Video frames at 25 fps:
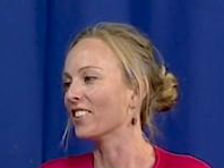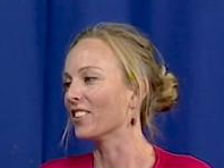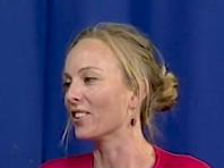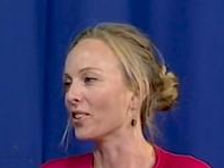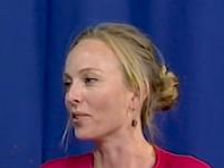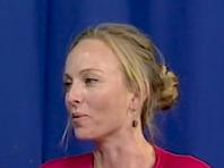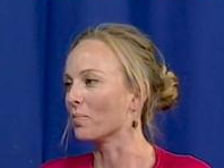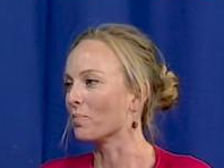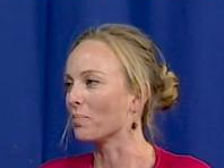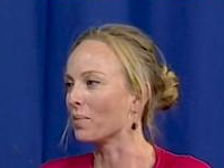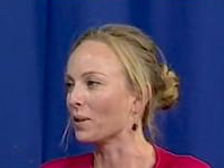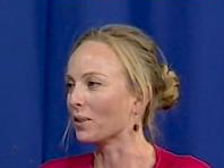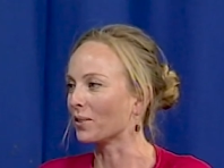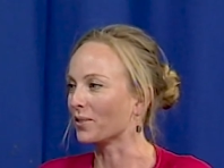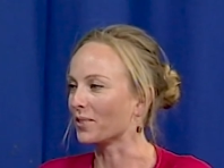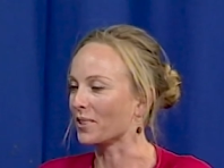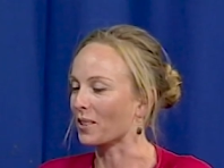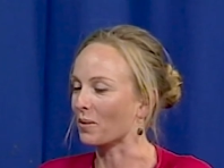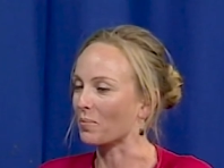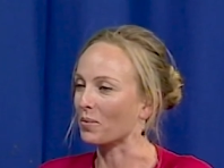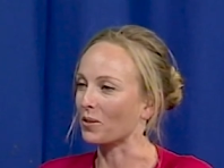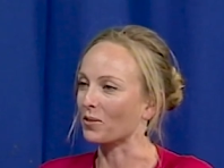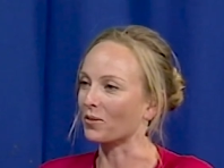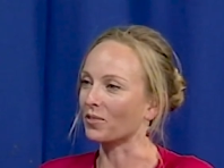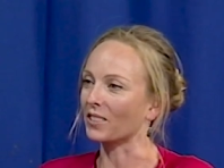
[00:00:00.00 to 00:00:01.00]
you know,
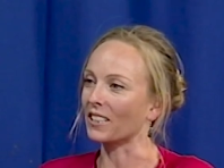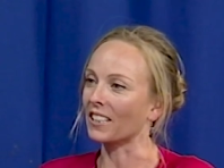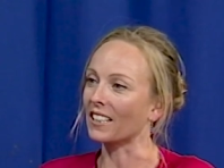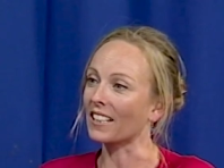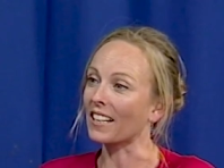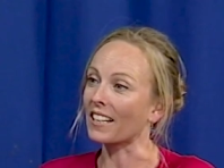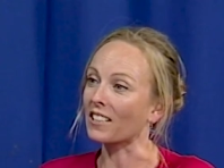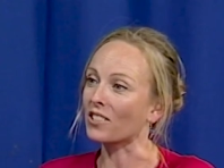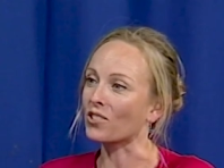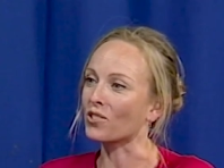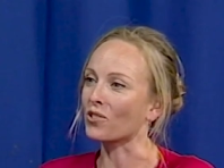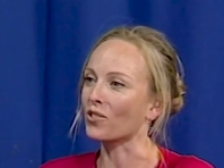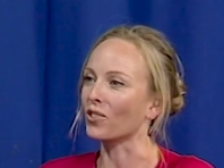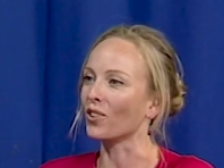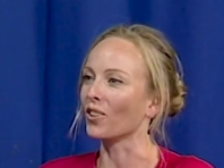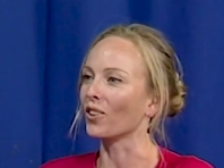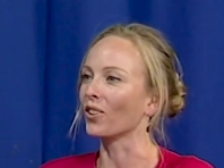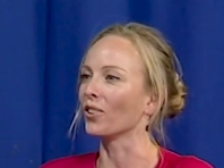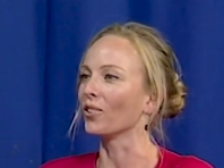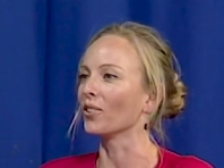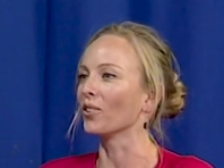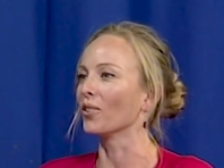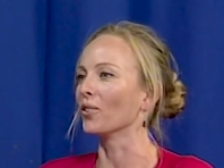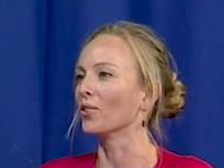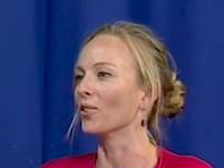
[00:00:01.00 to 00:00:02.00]
build up of
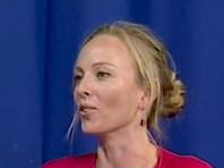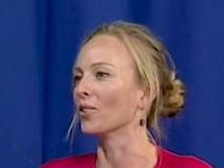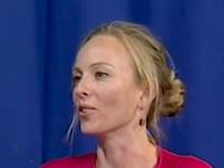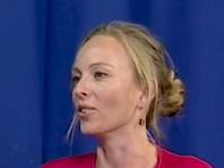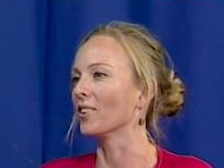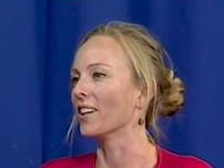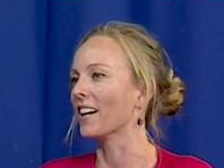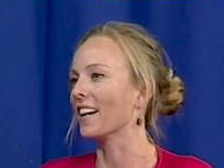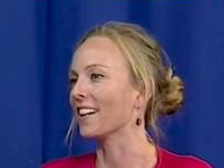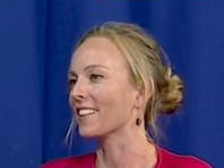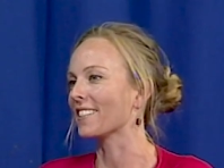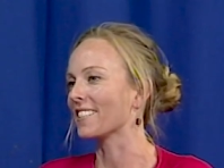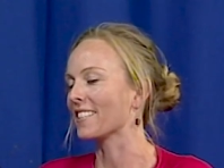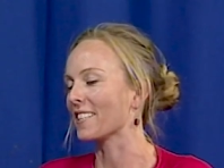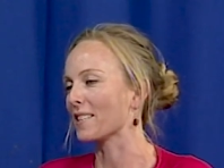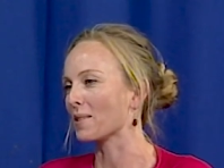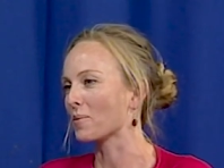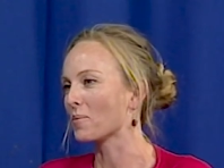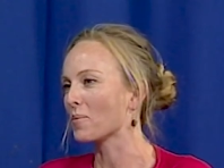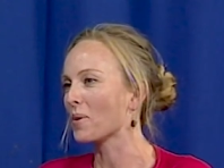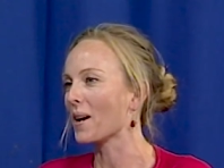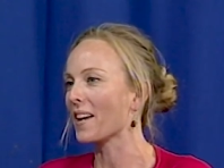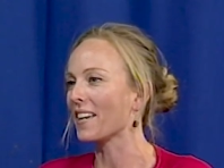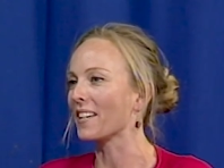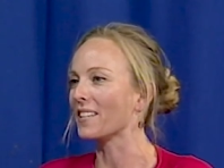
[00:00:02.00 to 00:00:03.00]
cholesterol or
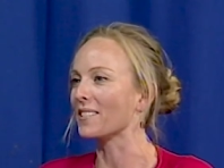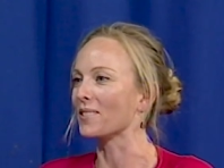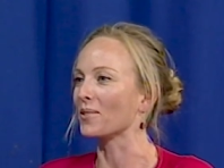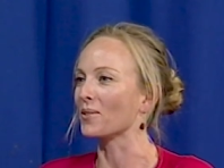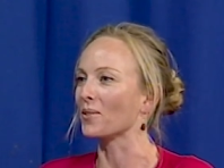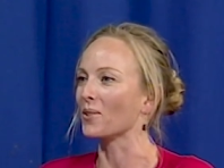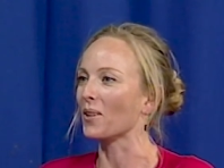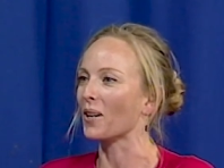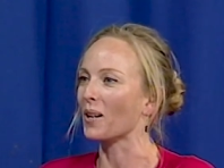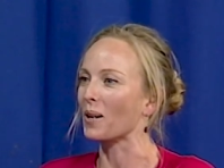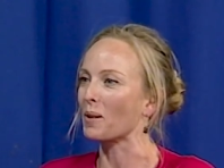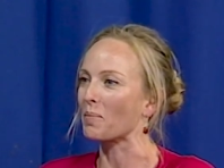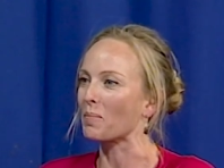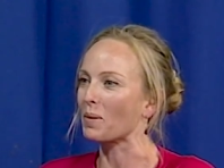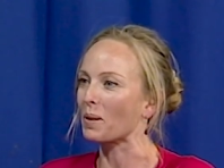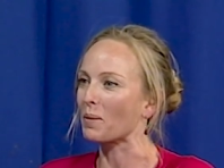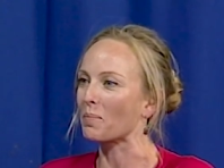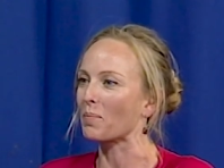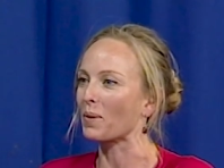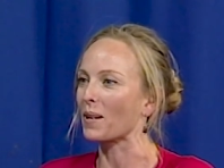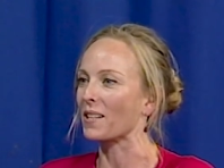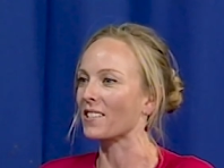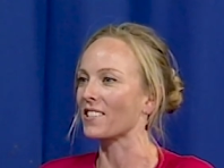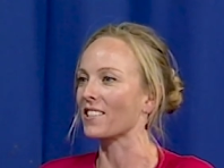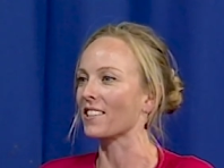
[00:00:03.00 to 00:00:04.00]
excess weight or high
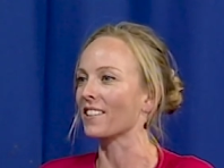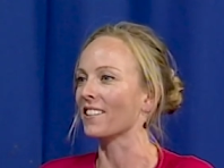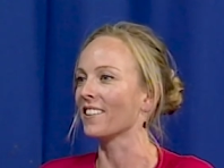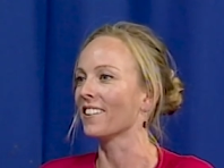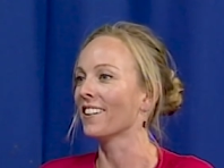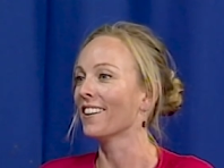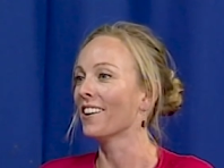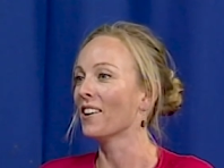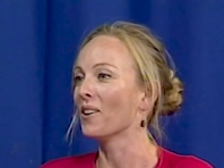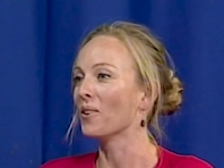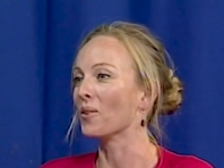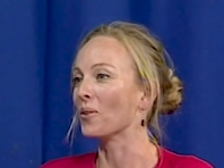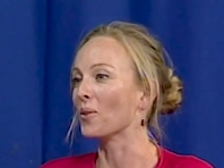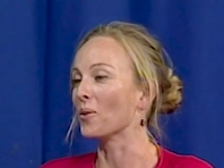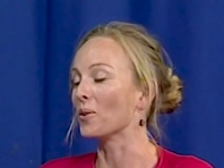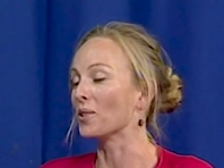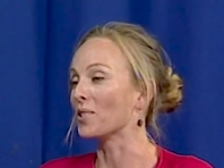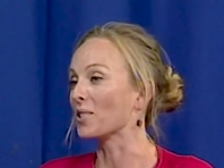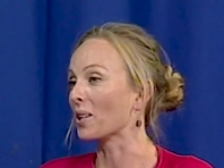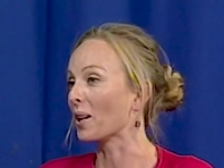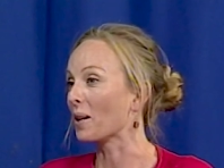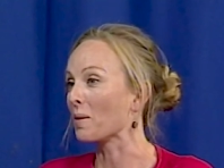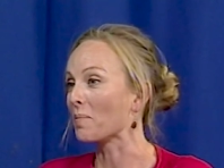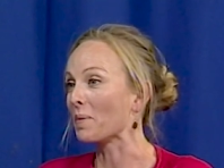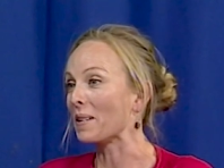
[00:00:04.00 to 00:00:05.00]
blood pressure
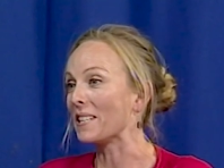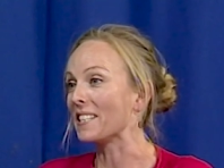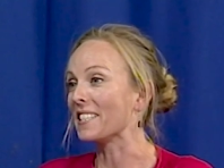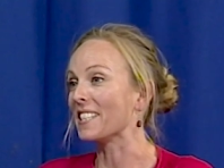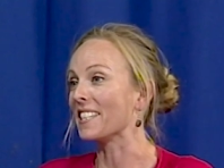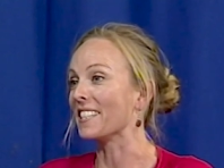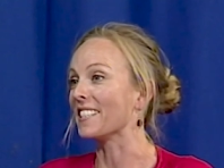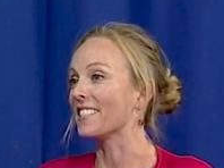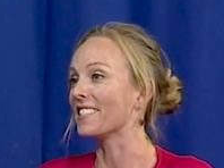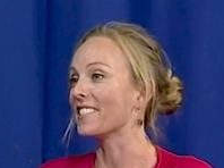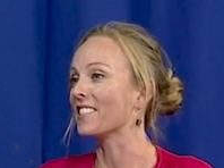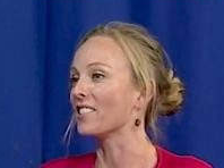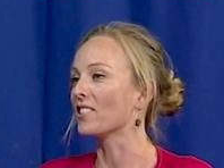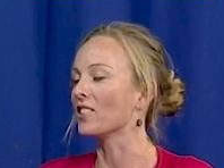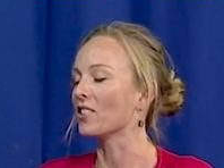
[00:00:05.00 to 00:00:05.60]
or diabetes.